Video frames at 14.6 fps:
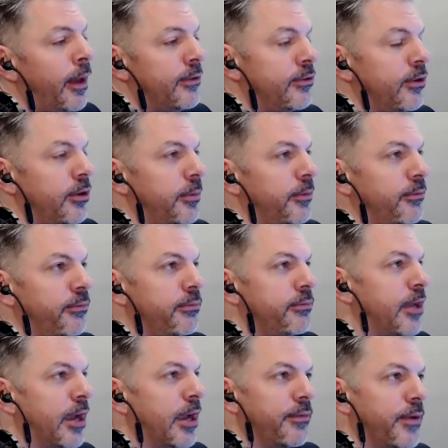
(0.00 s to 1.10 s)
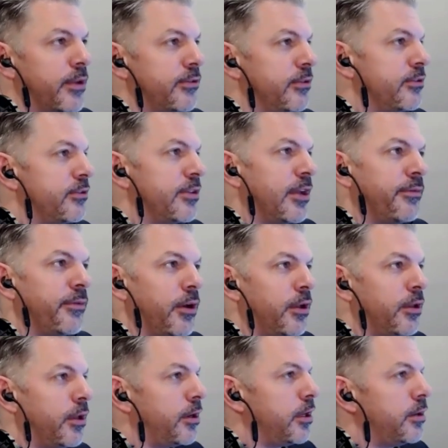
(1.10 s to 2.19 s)
And so you've been sacrificing yourself
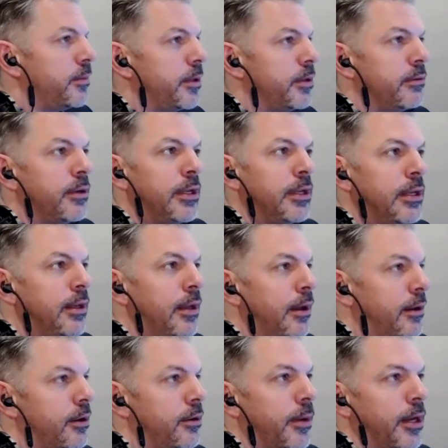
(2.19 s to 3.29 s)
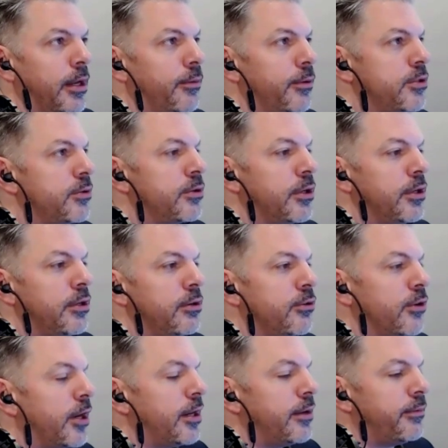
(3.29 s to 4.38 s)
all along. You've been undermining what you could. You're
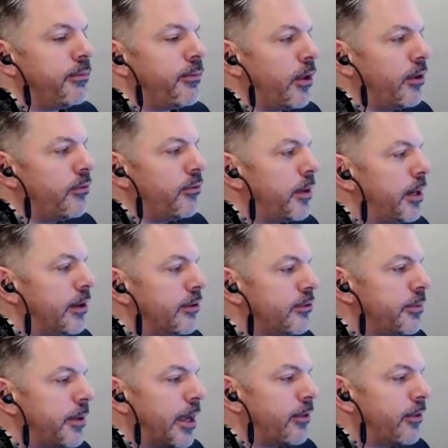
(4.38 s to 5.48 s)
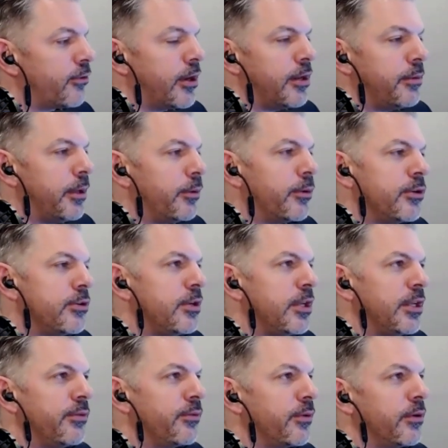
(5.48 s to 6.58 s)
trying to follow everybody else's path, trying to be what you
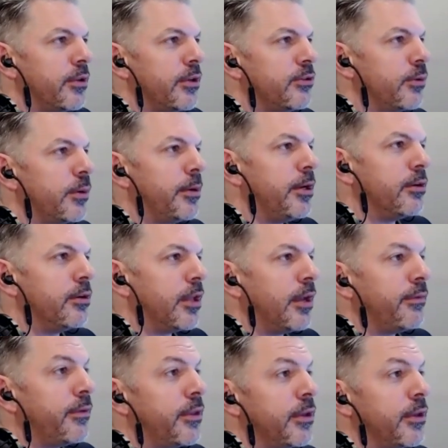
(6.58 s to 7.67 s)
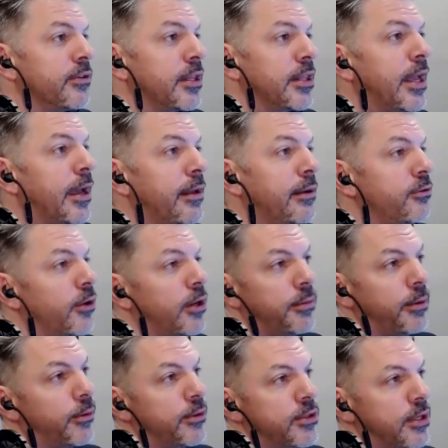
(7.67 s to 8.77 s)
need for these women in your life and things like that, trying to
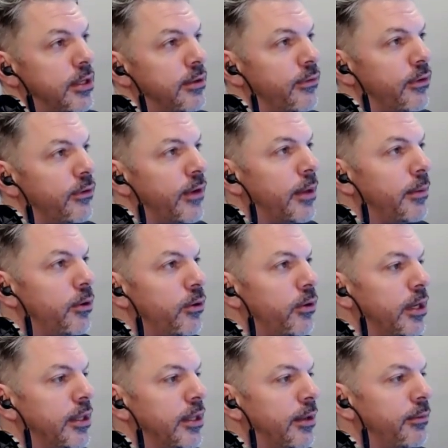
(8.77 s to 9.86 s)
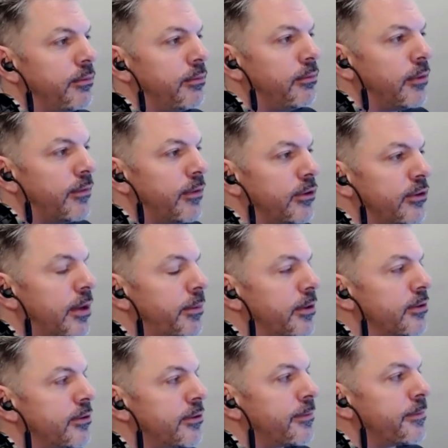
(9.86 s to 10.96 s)
be what you need for your family in order to get that love and
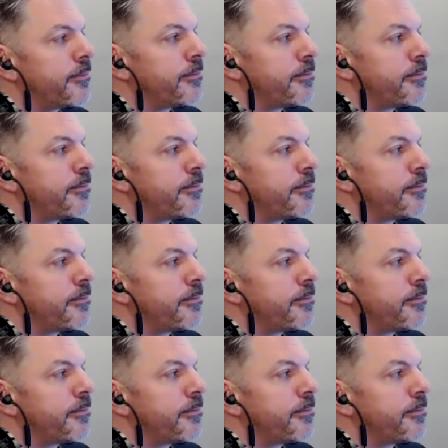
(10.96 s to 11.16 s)
acceptance.